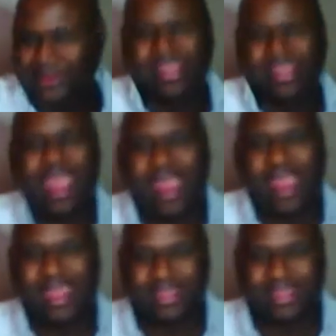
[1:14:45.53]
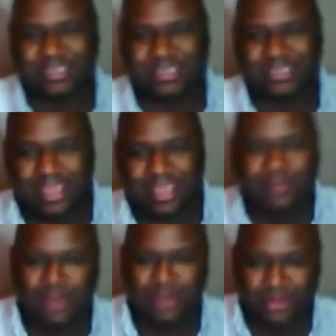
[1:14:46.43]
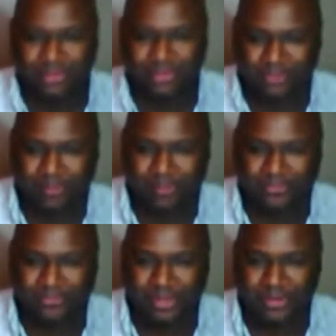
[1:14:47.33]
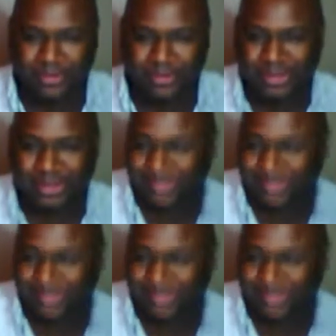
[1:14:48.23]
on the ass like he would on the football field, you know,